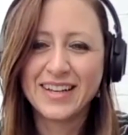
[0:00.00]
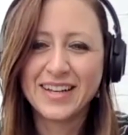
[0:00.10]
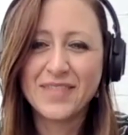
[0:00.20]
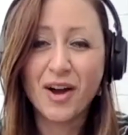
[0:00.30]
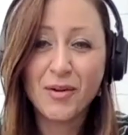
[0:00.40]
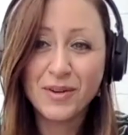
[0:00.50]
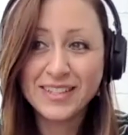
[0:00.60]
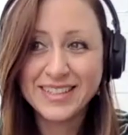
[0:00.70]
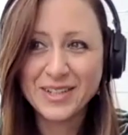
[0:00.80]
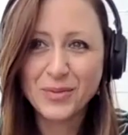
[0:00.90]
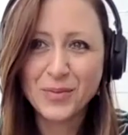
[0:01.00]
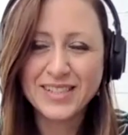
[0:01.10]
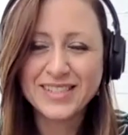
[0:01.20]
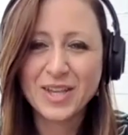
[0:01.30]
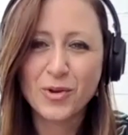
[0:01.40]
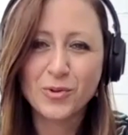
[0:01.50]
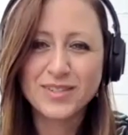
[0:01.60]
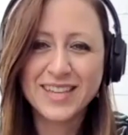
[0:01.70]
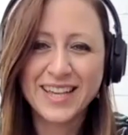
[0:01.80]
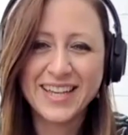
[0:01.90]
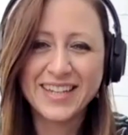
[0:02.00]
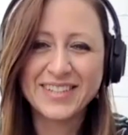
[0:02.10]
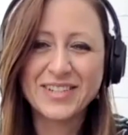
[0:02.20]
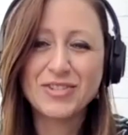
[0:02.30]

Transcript: environment a little bit, so you'll see a